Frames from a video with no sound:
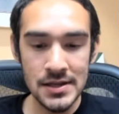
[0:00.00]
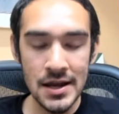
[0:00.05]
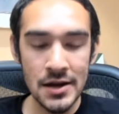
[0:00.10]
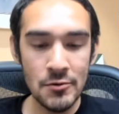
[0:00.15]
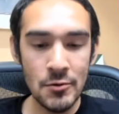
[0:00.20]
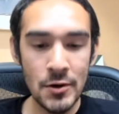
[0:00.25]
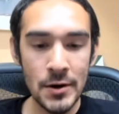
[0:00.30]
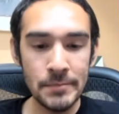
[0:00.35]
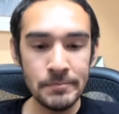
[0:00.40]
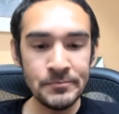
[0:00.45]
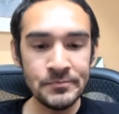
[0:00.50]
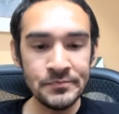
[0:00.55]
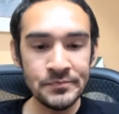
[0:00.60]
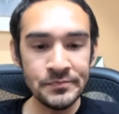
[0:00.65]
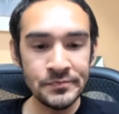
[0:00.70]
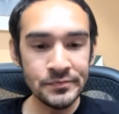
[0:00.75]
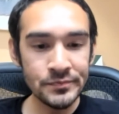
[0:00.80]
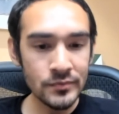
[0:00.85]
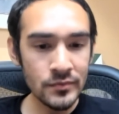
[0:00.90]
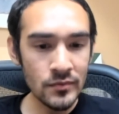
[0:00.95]
anyway,
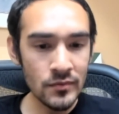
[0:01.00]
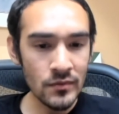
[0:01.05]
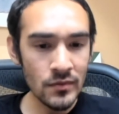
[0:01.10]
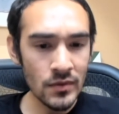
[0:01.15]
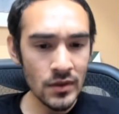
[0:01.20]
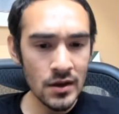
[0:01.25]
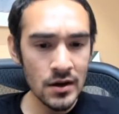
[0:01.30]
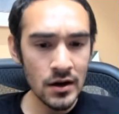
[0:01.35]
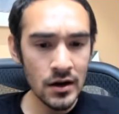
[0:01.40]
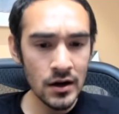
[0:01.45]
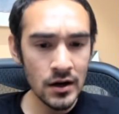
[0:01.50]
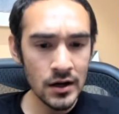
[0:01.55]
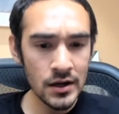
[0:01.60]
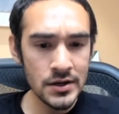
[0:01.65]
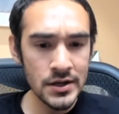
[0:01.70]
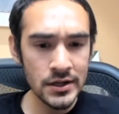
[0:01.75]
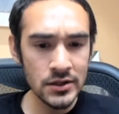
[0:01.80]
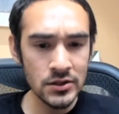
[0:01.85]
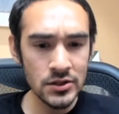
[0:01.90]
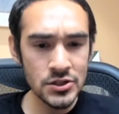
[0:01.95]

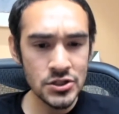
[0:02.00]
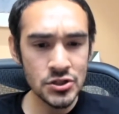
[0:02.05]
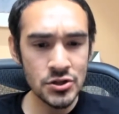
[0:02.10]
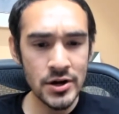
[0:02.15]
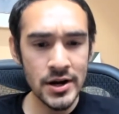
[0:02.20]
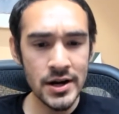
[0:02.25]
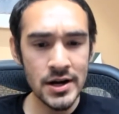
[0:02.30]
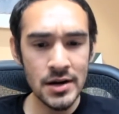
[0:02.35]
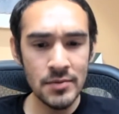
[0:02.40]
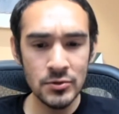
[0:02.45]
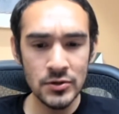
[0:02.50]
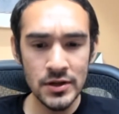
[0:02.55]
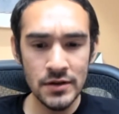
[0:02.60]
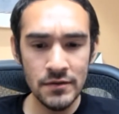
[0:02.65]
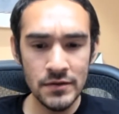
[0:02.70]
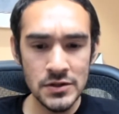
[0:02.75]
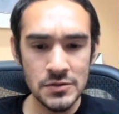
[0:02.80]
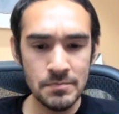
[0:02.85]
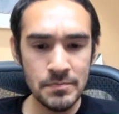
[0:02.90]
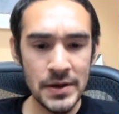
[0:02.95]
Nicholas Tran, I
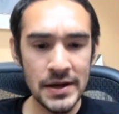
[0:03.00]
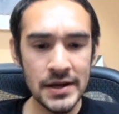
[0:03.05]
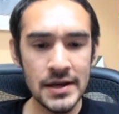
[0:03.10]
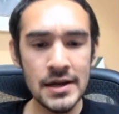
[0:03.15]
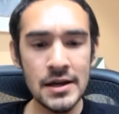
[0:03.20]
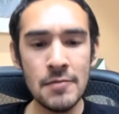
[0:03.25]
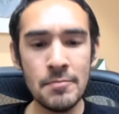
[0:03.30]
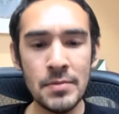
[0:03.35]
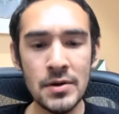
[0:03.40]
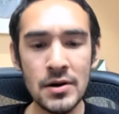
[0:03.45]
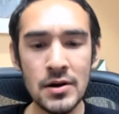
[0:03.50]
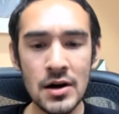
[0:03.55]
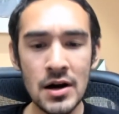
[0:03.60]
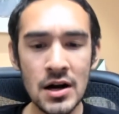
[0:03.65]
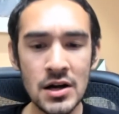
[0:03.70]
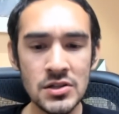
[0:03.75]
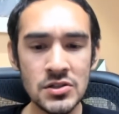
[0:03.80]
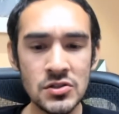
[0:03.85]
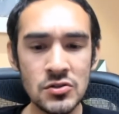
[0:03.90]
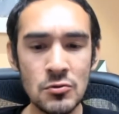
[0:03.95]
believe, is picking up a
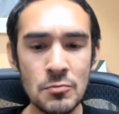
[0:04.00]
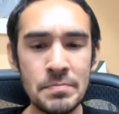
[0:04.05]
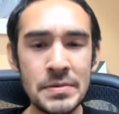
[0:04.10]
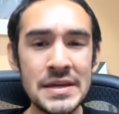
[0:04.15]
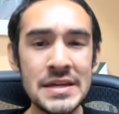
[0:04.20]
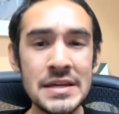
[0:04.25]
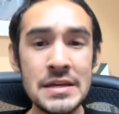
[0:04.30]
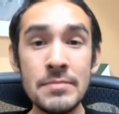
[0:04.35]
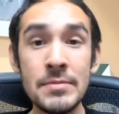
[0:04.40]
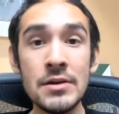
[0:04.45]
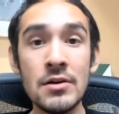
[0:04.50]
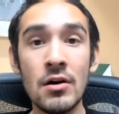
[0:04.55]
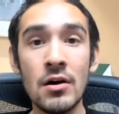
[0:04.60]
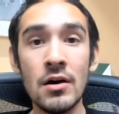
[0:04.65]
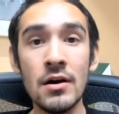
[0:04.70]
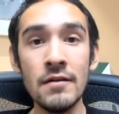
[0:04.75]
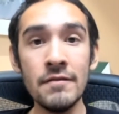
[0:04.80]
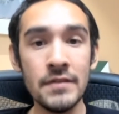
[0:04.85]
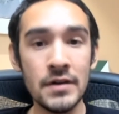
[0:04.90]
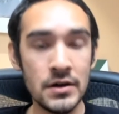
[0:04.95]
Hustle
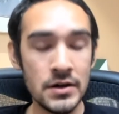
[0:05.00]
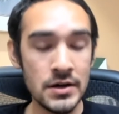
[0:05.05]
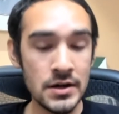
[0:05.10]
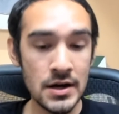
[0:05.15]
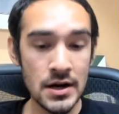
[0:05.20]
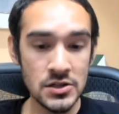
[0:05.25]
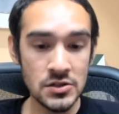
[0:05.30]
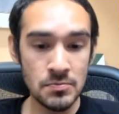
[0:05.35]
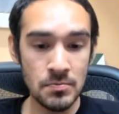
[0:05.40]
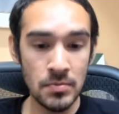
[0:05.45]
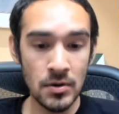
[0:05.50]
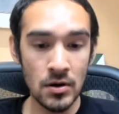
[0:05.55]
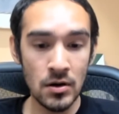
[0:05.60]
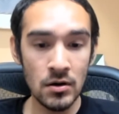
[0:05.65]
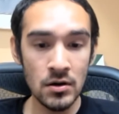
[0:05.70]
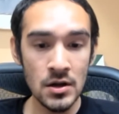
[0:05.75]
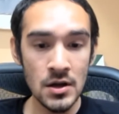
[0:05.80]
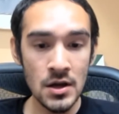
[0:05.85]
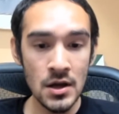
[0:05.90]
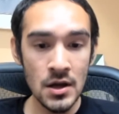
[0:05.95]
PBR. Very nice
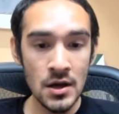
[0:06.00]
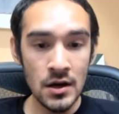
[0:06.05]
ball.